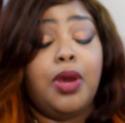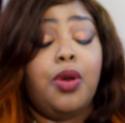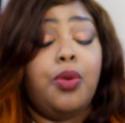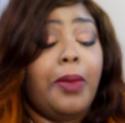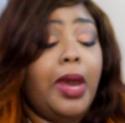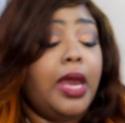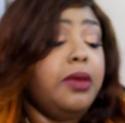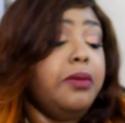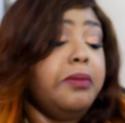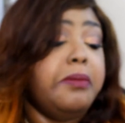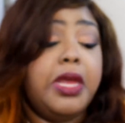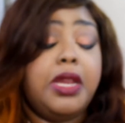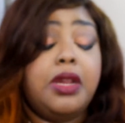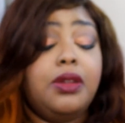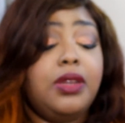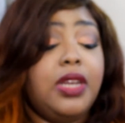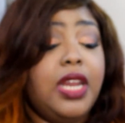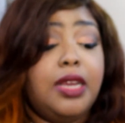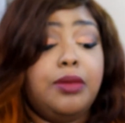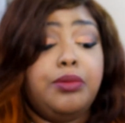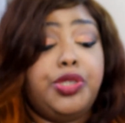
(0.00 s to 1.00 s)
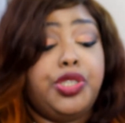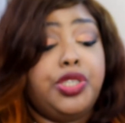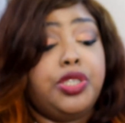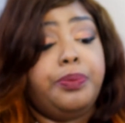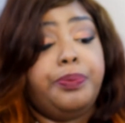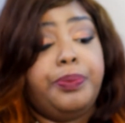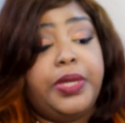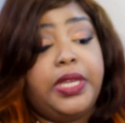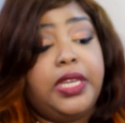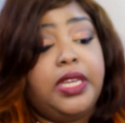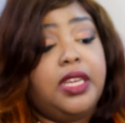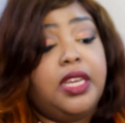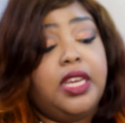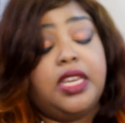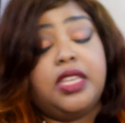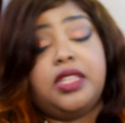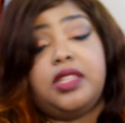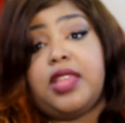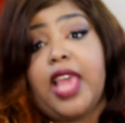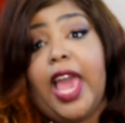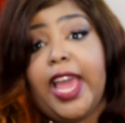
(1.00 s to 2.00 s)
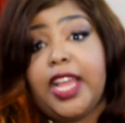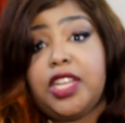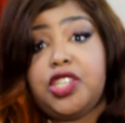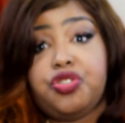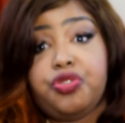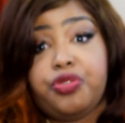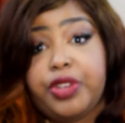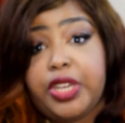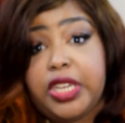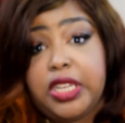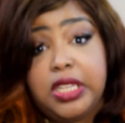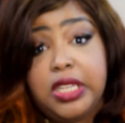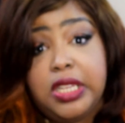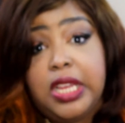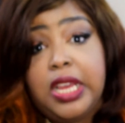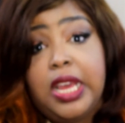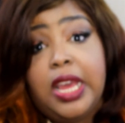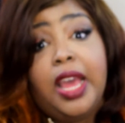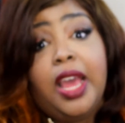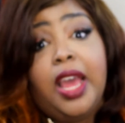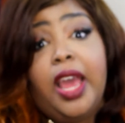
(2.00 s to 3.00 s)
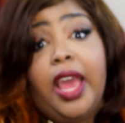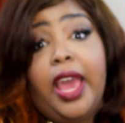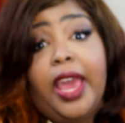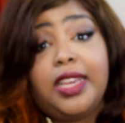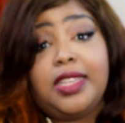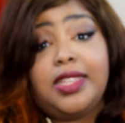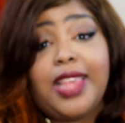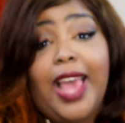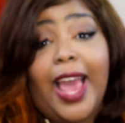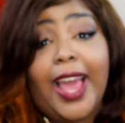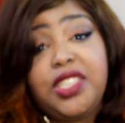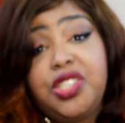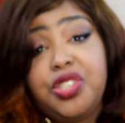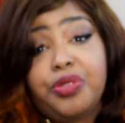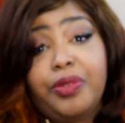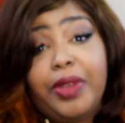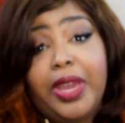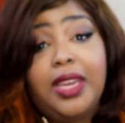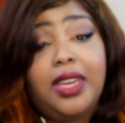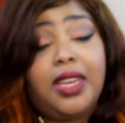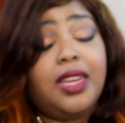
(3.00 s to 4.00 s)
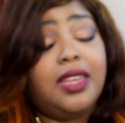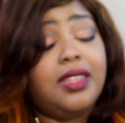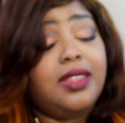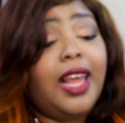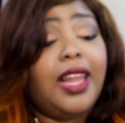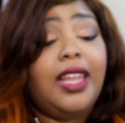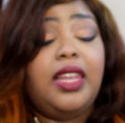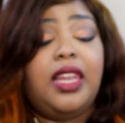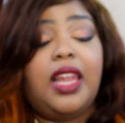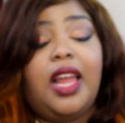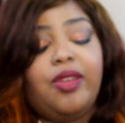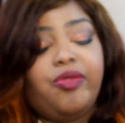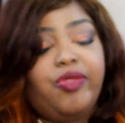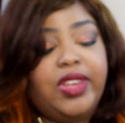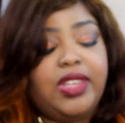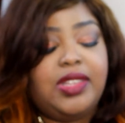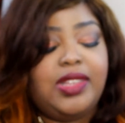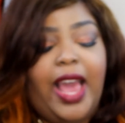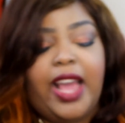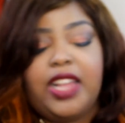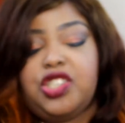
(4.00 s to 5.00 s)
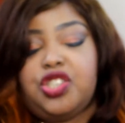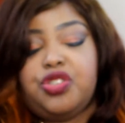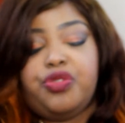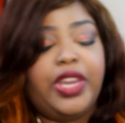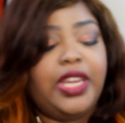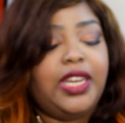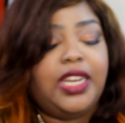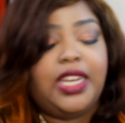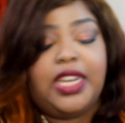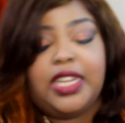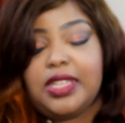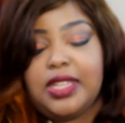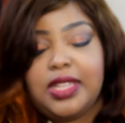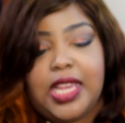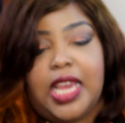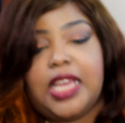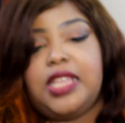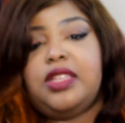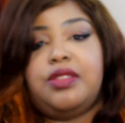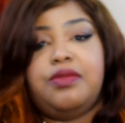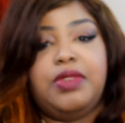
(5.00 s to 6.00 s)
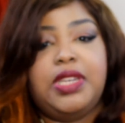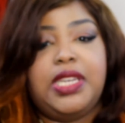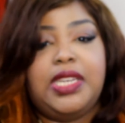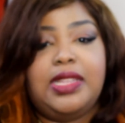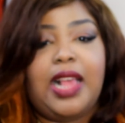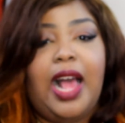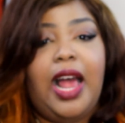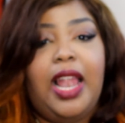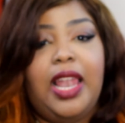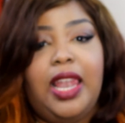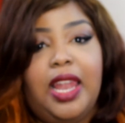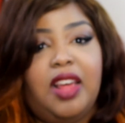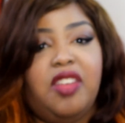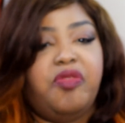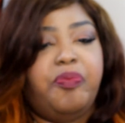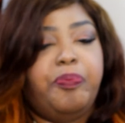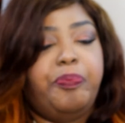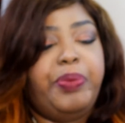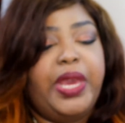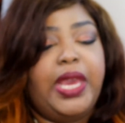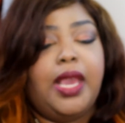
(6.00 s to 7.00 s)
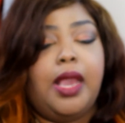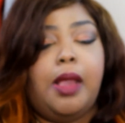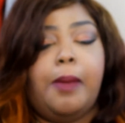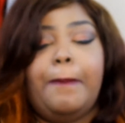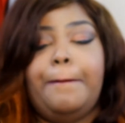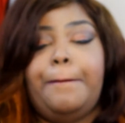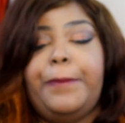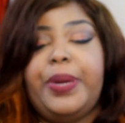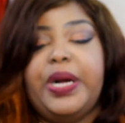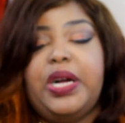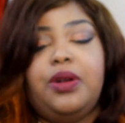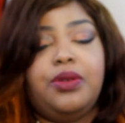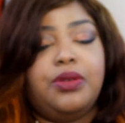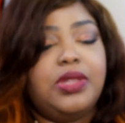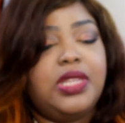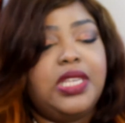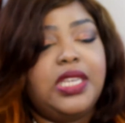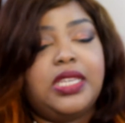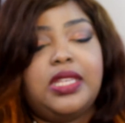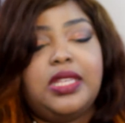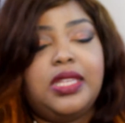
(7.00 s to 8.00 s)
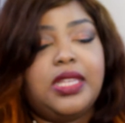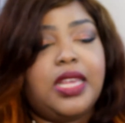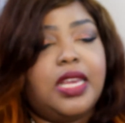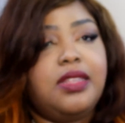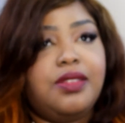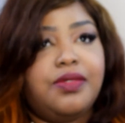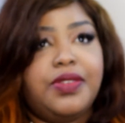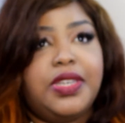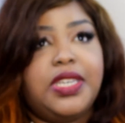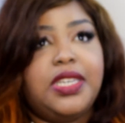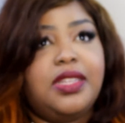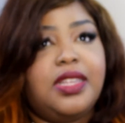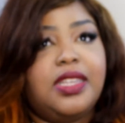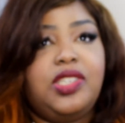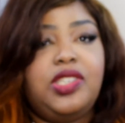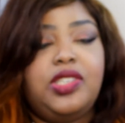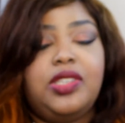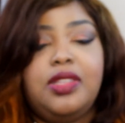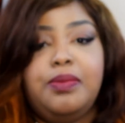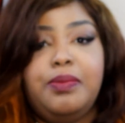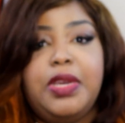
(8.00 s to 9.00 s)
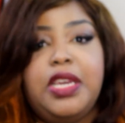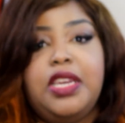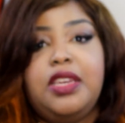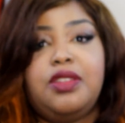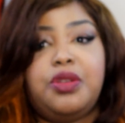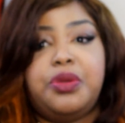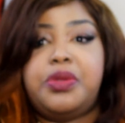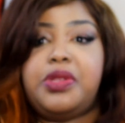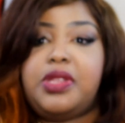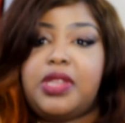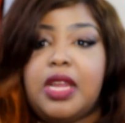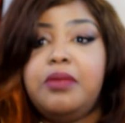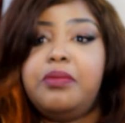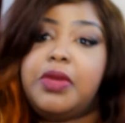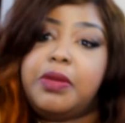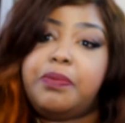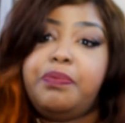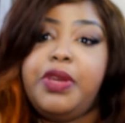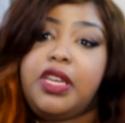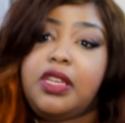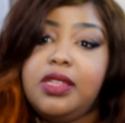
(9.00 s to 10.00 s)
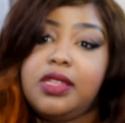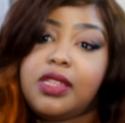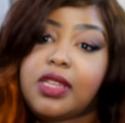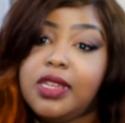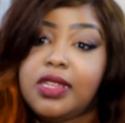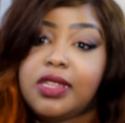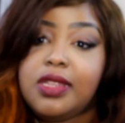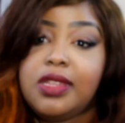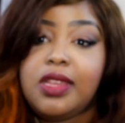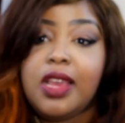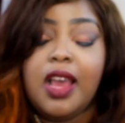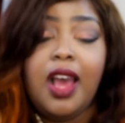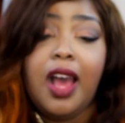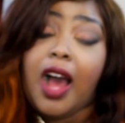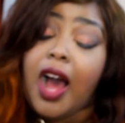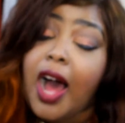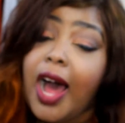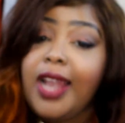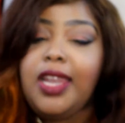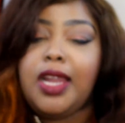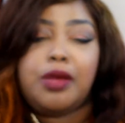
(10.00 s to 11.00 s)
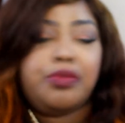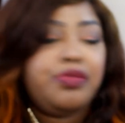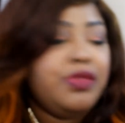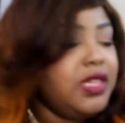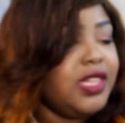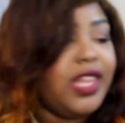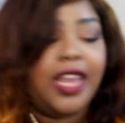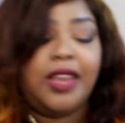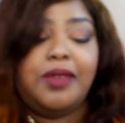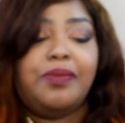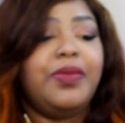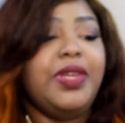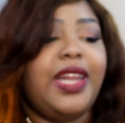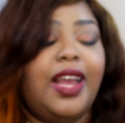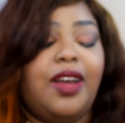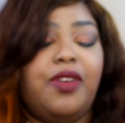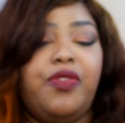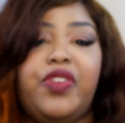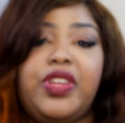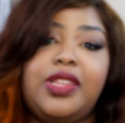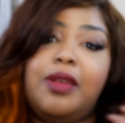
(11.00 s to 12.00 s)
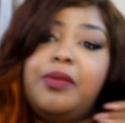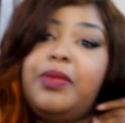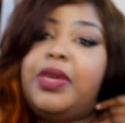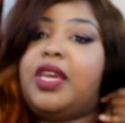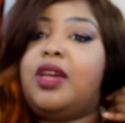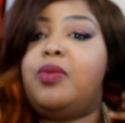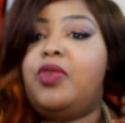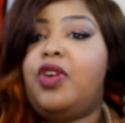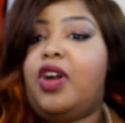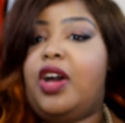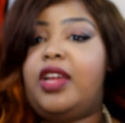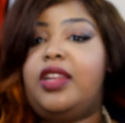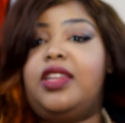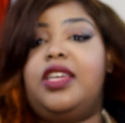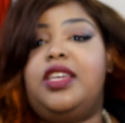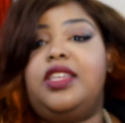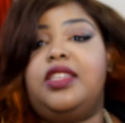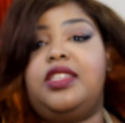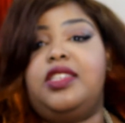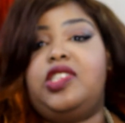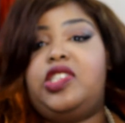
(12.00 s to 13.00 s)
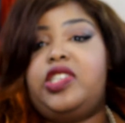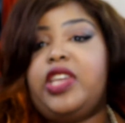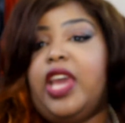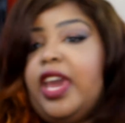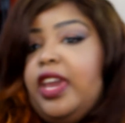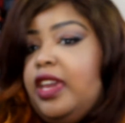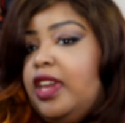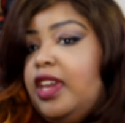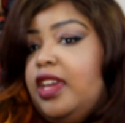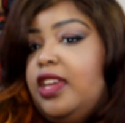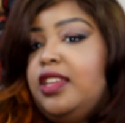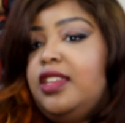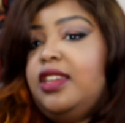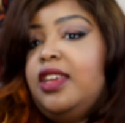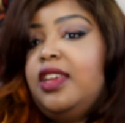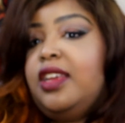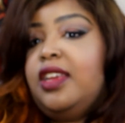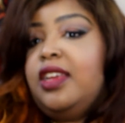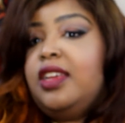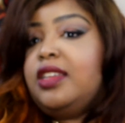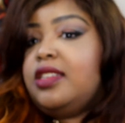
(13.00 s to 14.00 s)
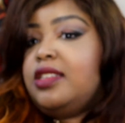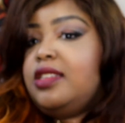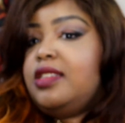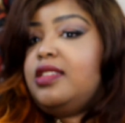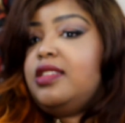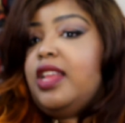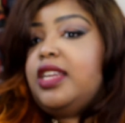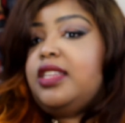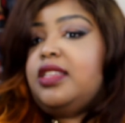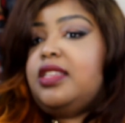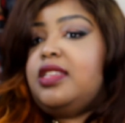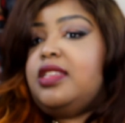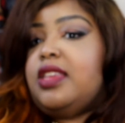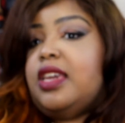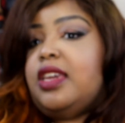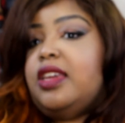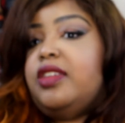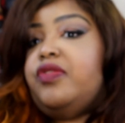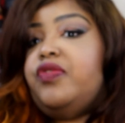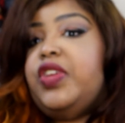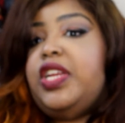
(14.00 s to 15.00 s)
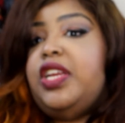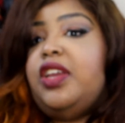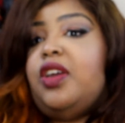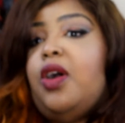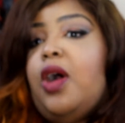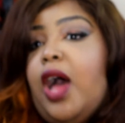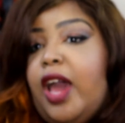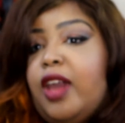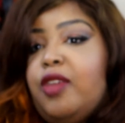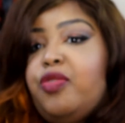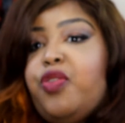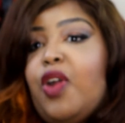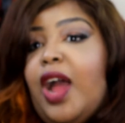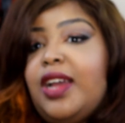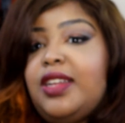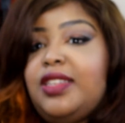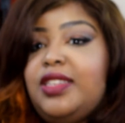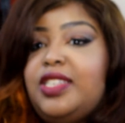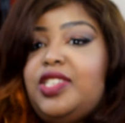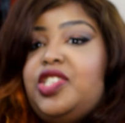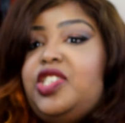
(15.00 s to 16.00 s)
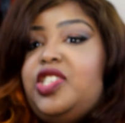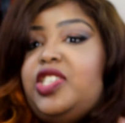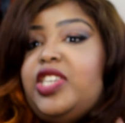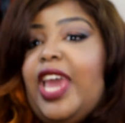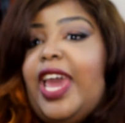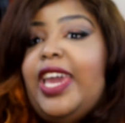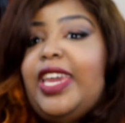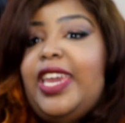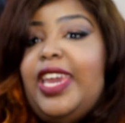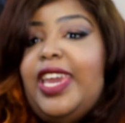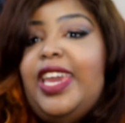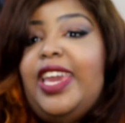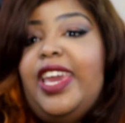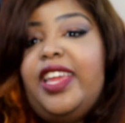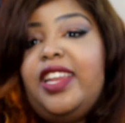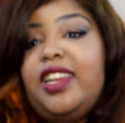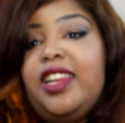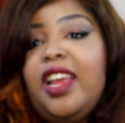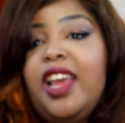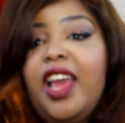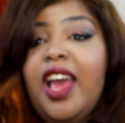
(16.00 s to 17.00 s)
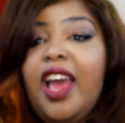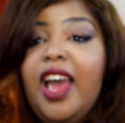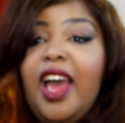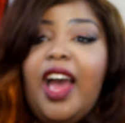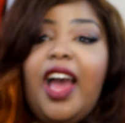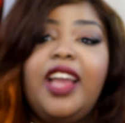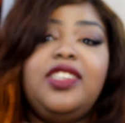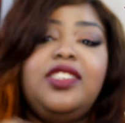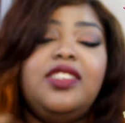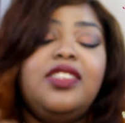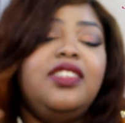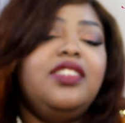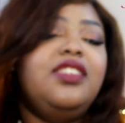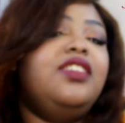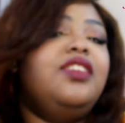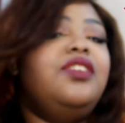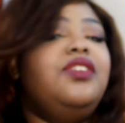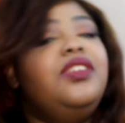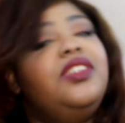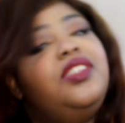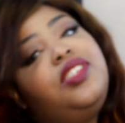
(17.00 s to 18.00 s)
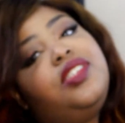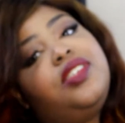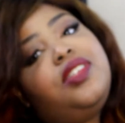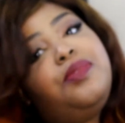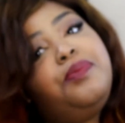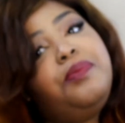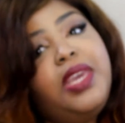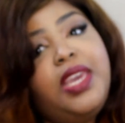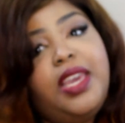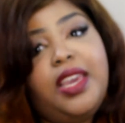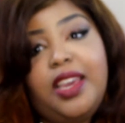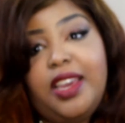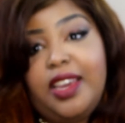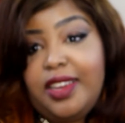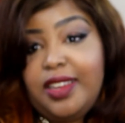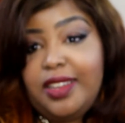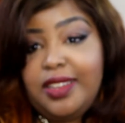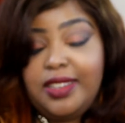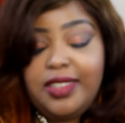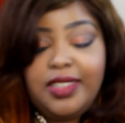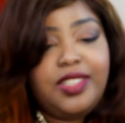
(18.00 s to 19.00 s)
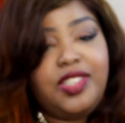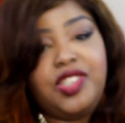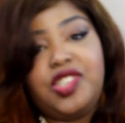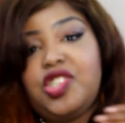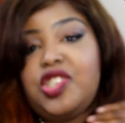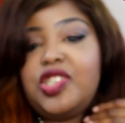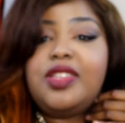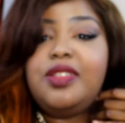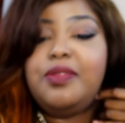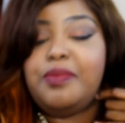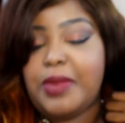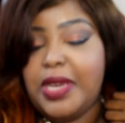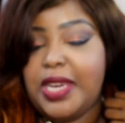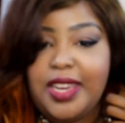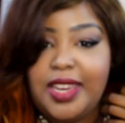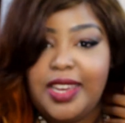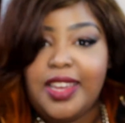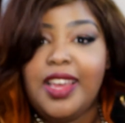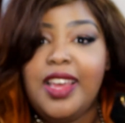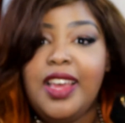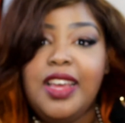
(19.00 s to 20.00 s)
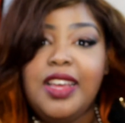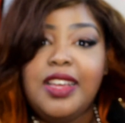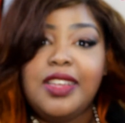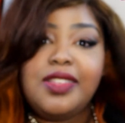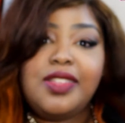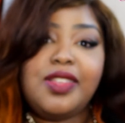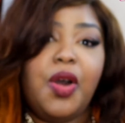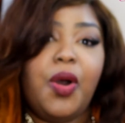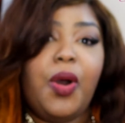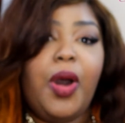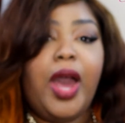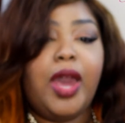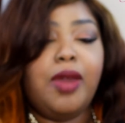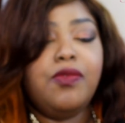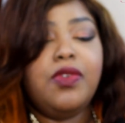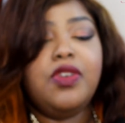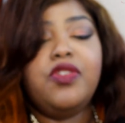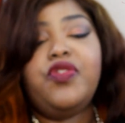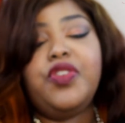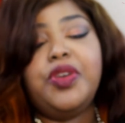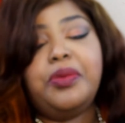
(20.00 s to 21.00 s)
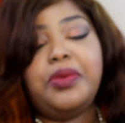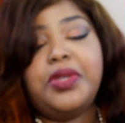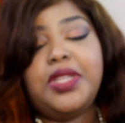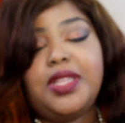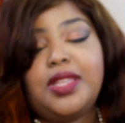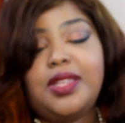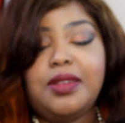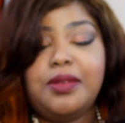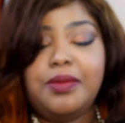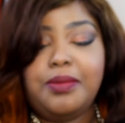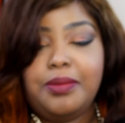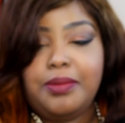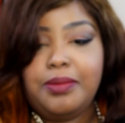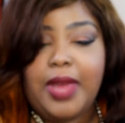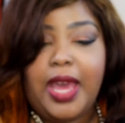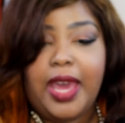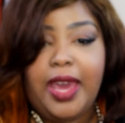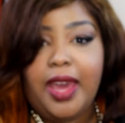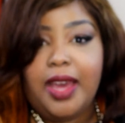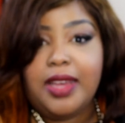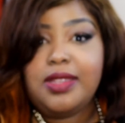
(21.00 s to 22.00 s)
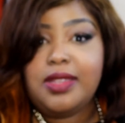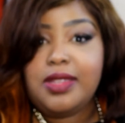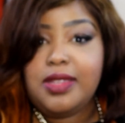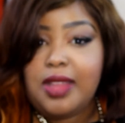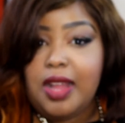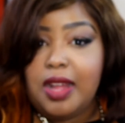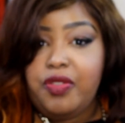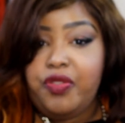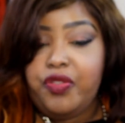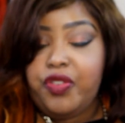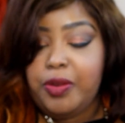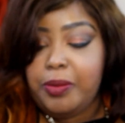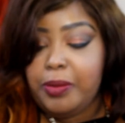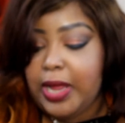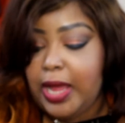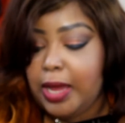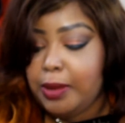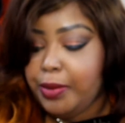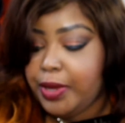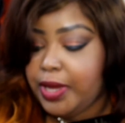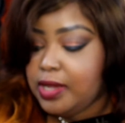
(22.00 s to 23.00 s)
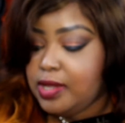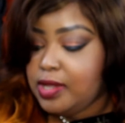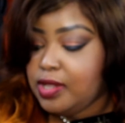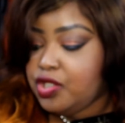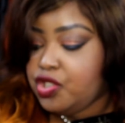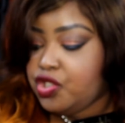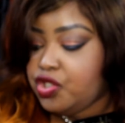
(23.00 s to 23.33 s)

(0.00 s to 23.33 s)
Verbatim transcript: my middle name should be Exaggerate exaggerate because I love exaggerated accessories. I love big, bold accessories. That's just me, you know, statement pieces. I love statement outfits. I mean, come on, look at this jacket. This is like the second video I rocked this jacket and I just, you know, it's just me. It's just me. So I'm reviewing some stuff from Glamour Kisses